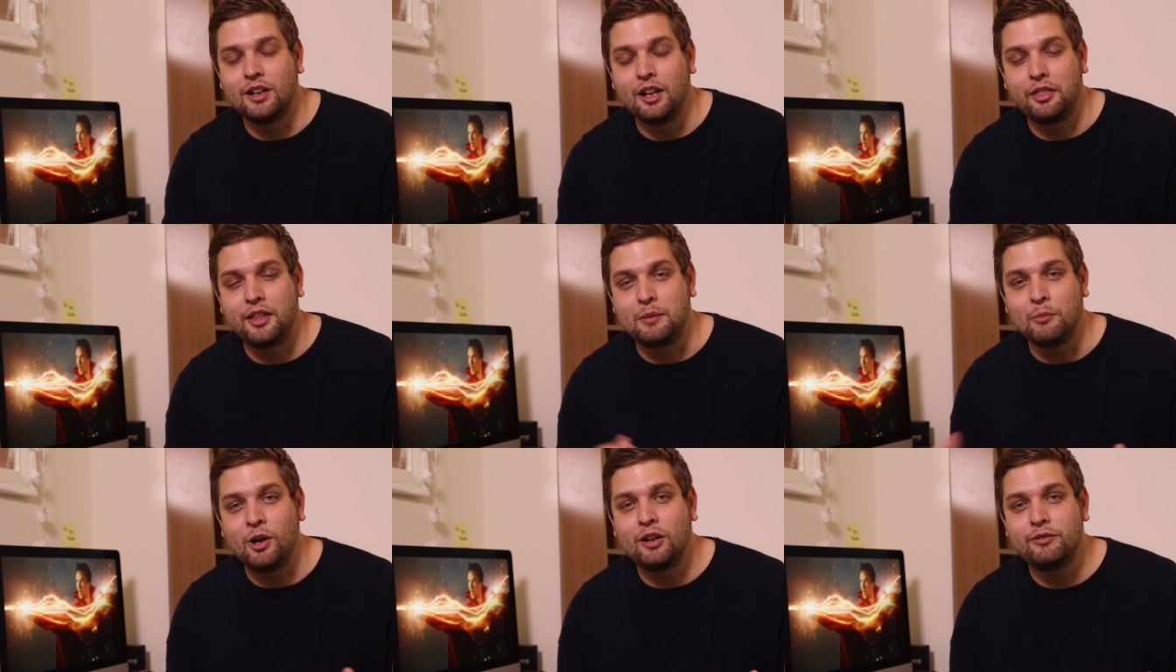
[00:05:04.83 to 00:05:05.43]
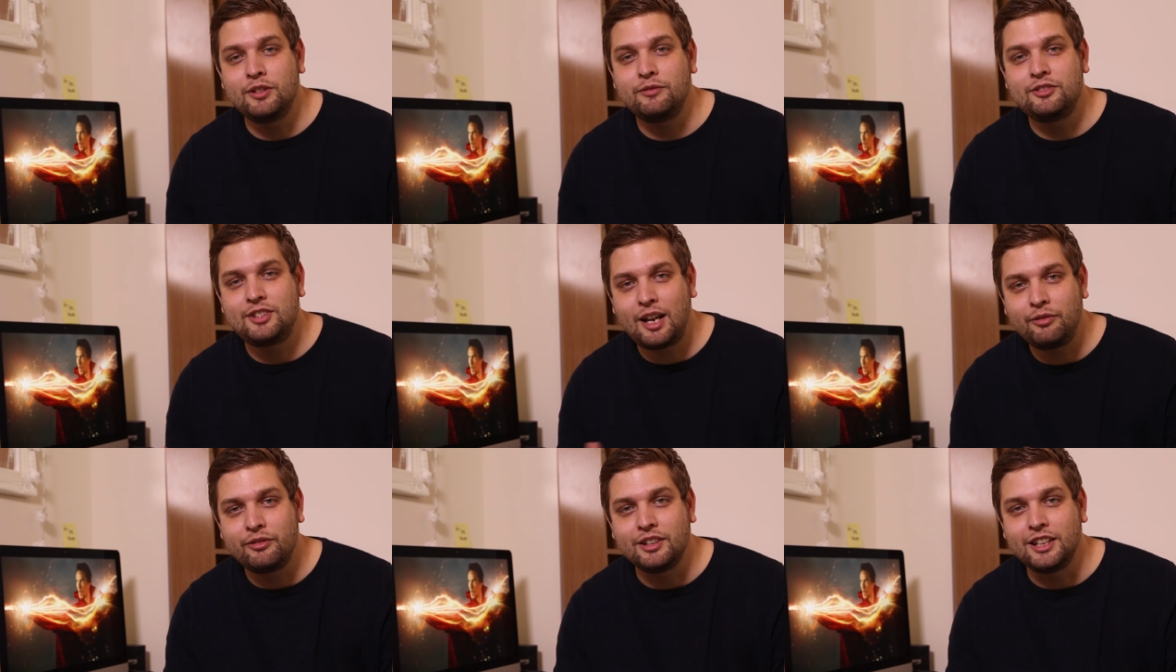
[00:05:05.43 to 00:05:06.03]
I think Marvel have
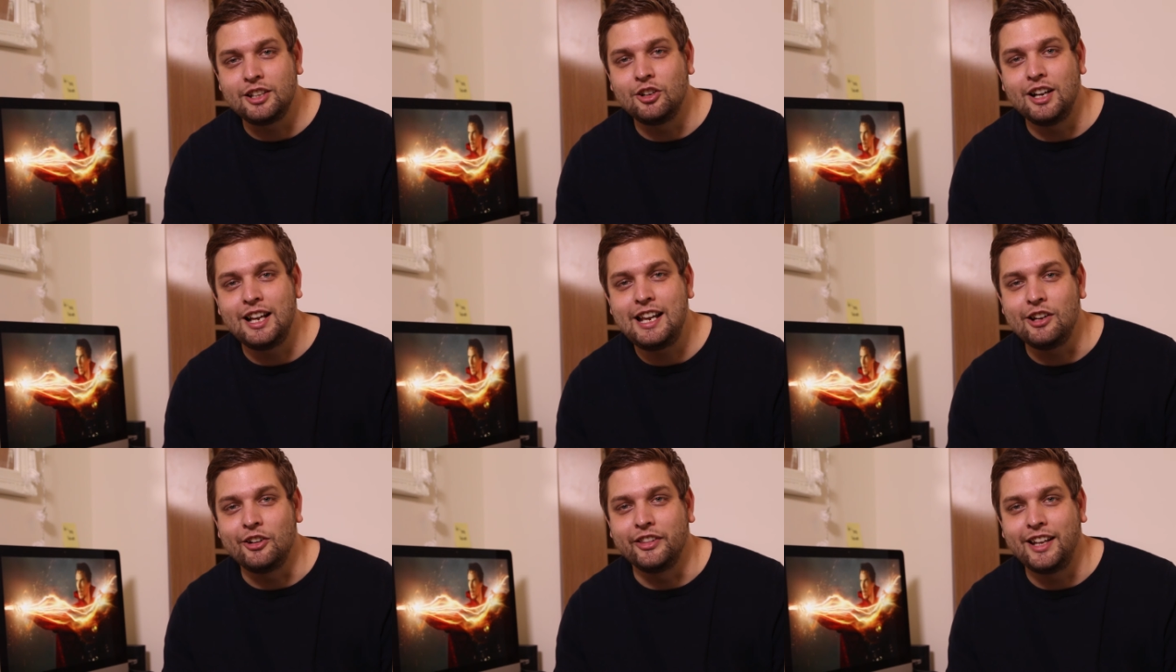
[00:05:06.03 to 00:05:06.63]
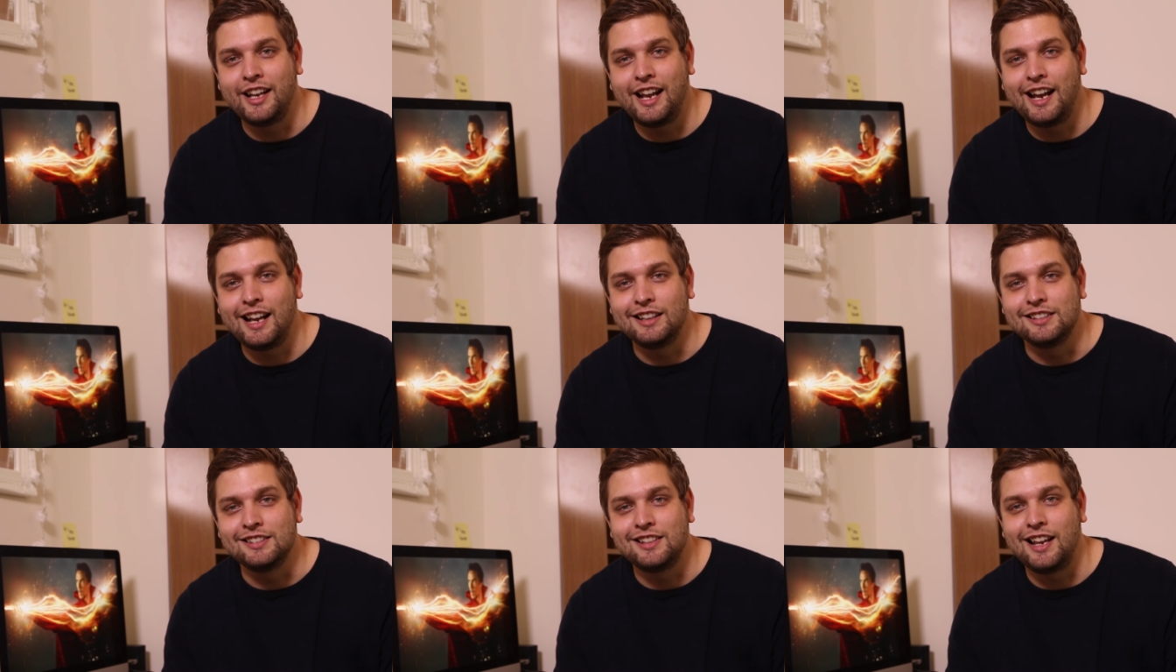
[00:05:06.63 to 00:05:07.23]
definitely got a hit on their
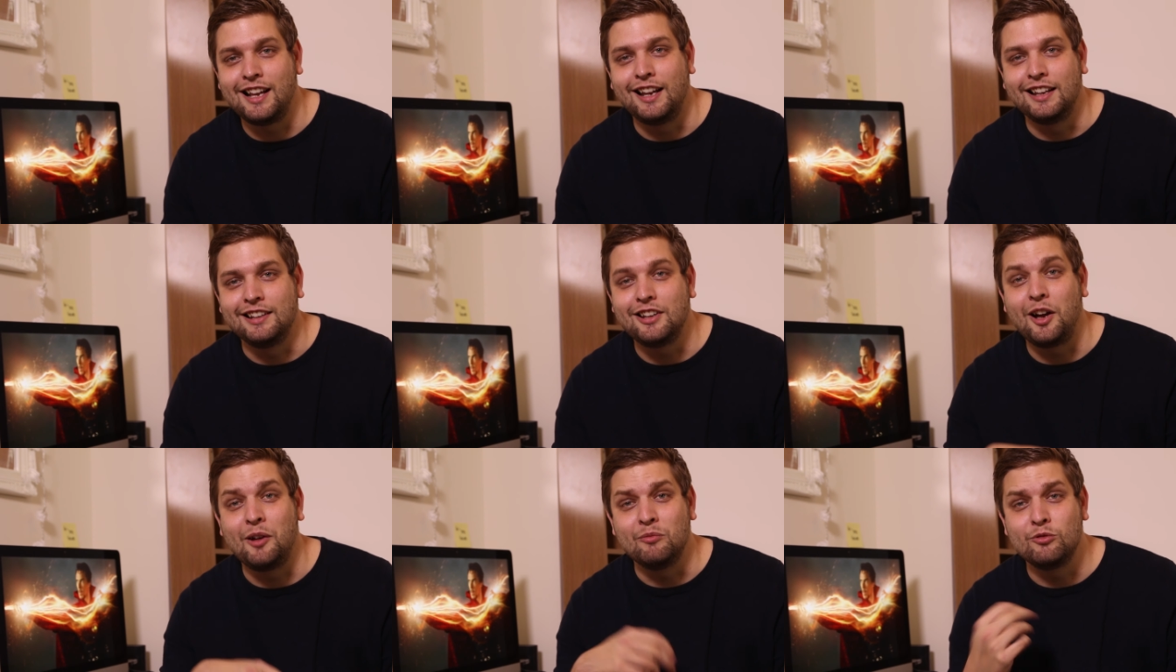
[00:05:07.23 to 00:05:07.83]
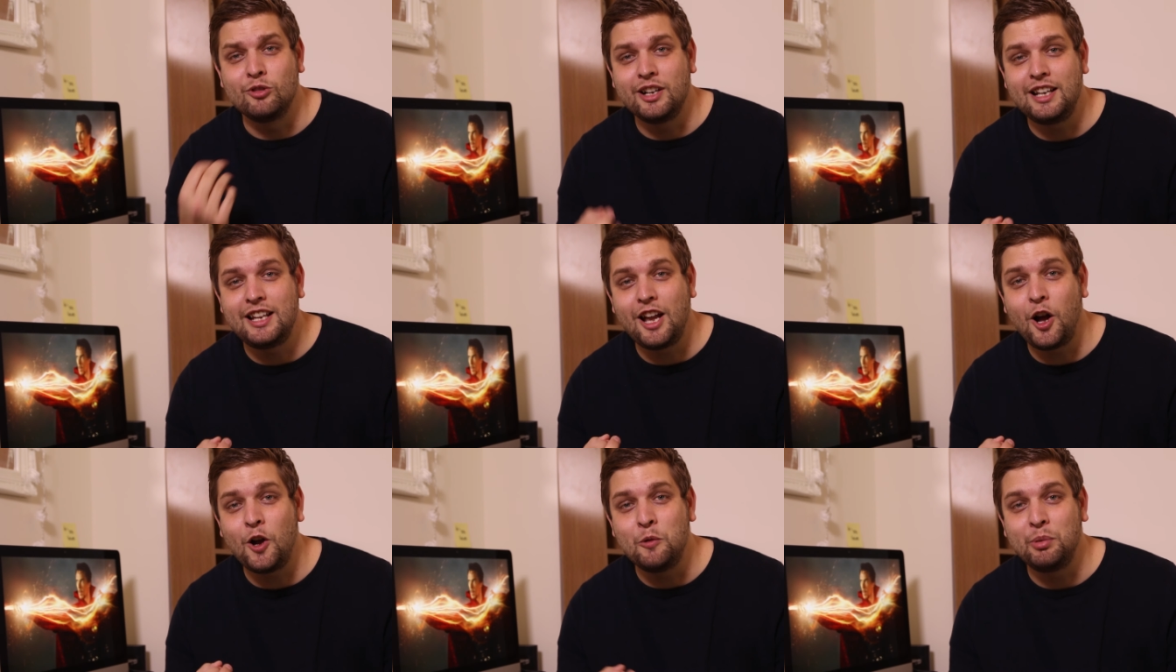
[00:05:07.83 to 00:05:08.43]
hands, and I'm
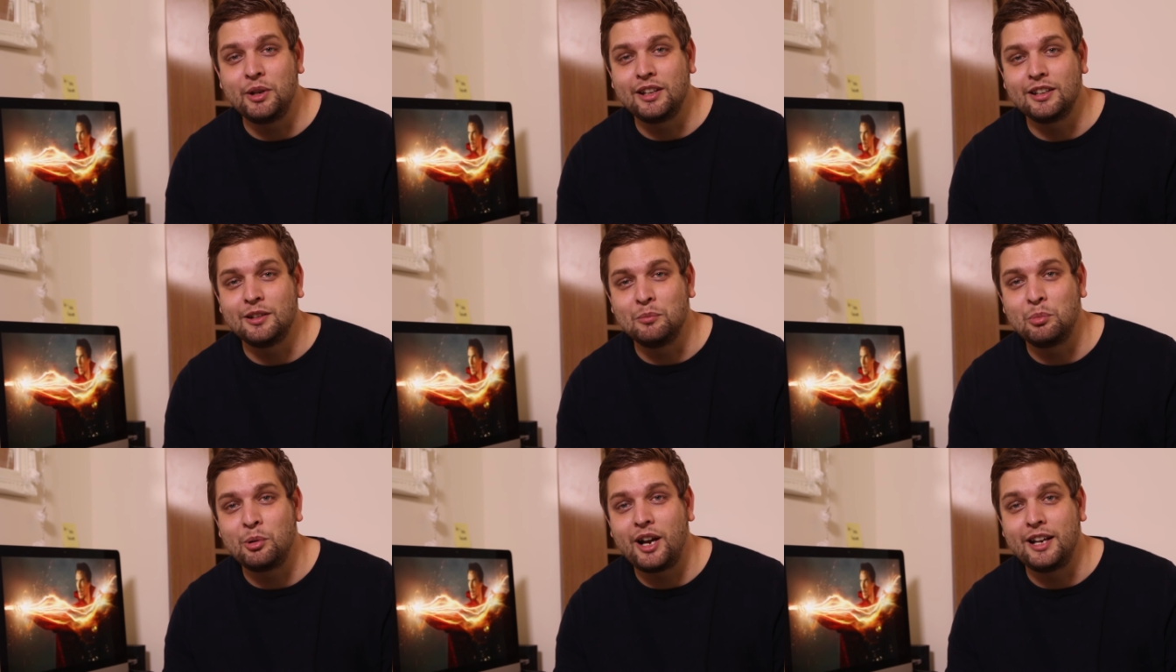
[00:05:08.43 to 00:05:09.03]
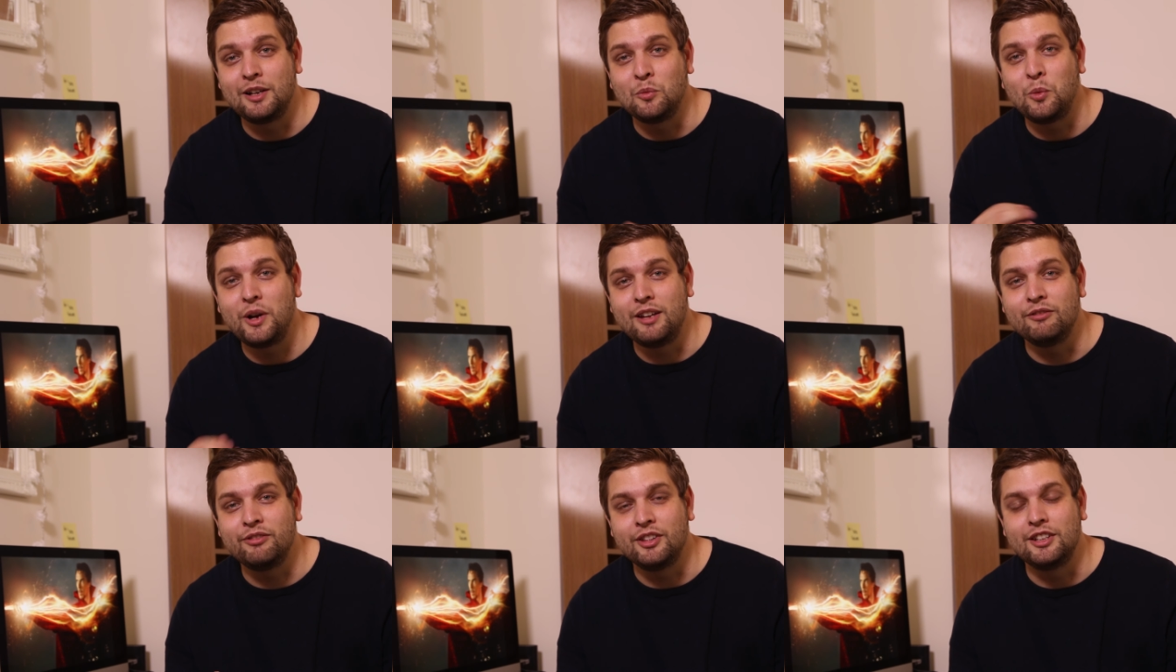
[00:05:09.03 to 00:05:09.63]
really hoping and praying and
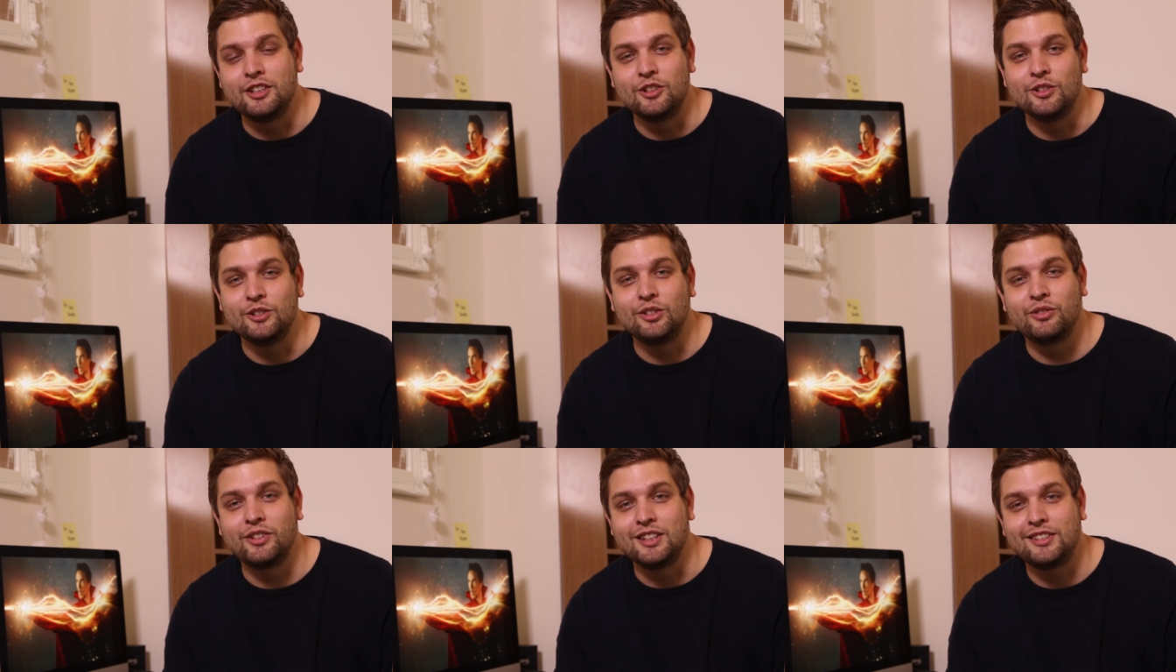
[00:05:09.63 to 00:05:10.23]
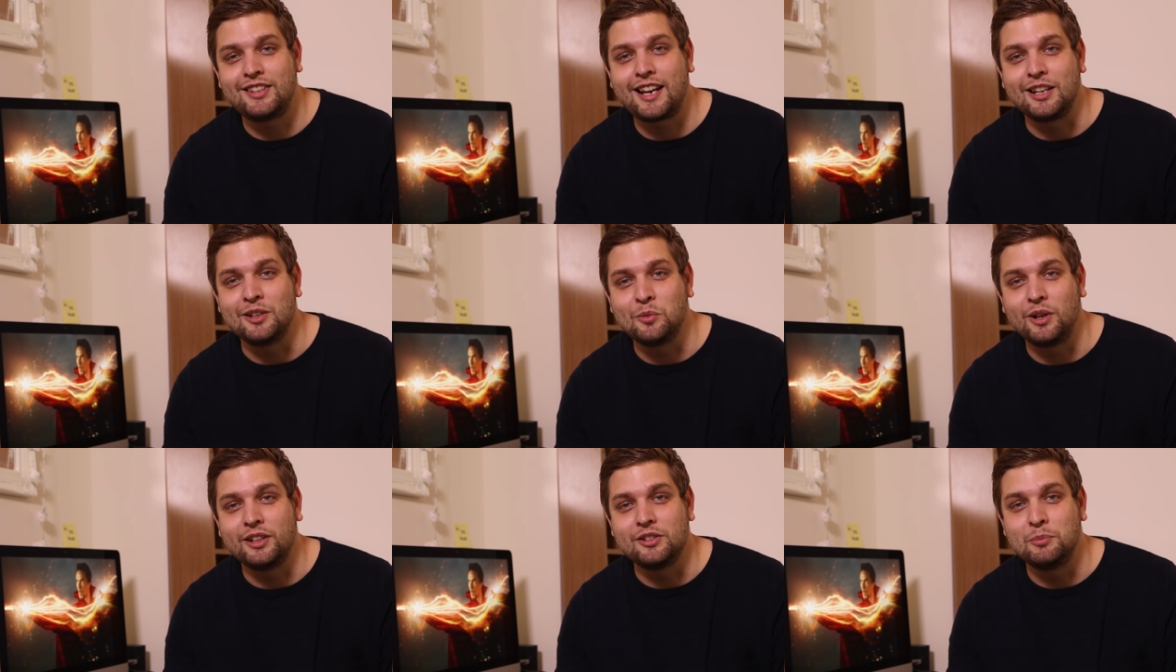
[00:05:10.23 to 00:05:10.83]
waiting for the news for the
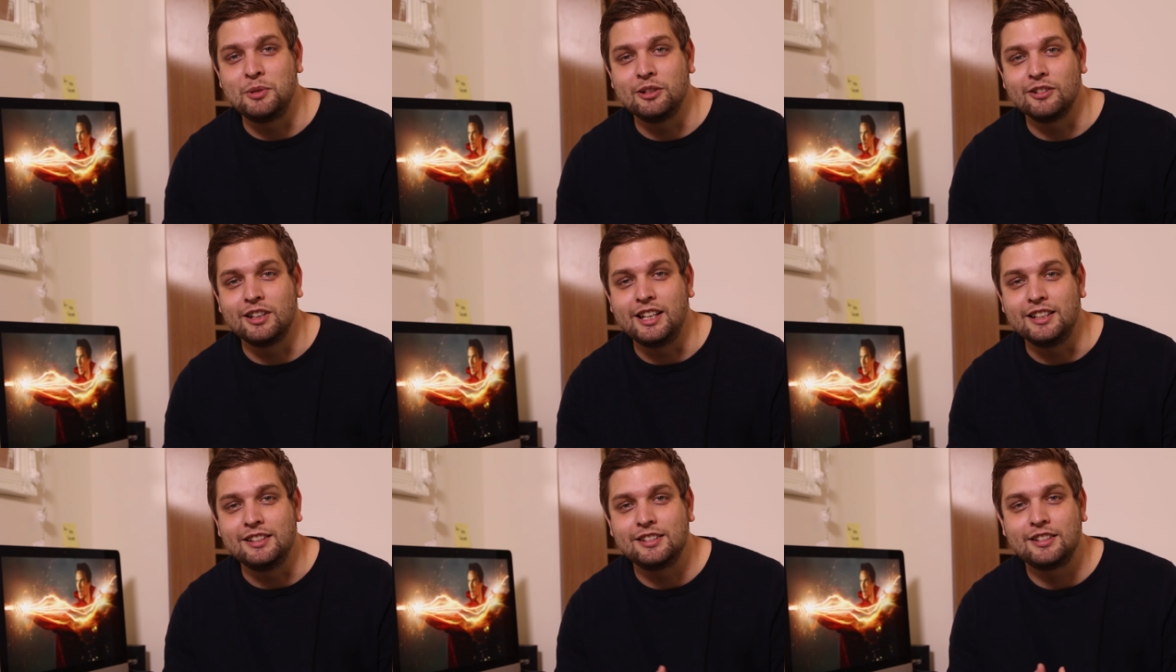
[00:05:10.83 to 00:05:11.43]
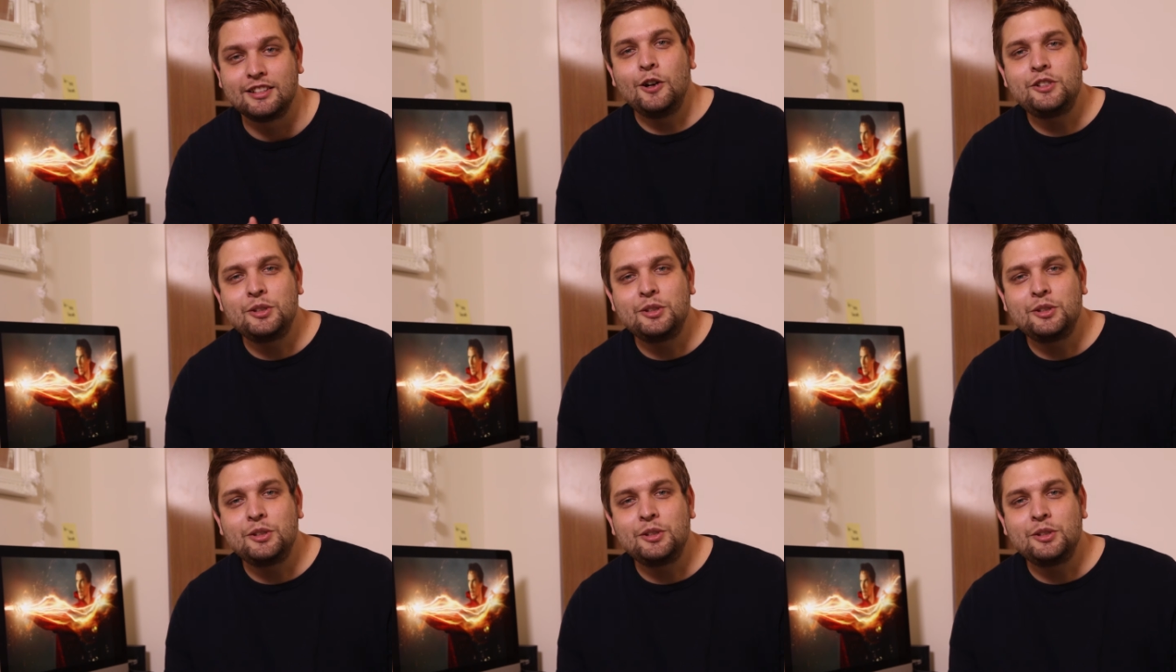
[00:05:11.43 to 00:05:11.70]
second one to be released.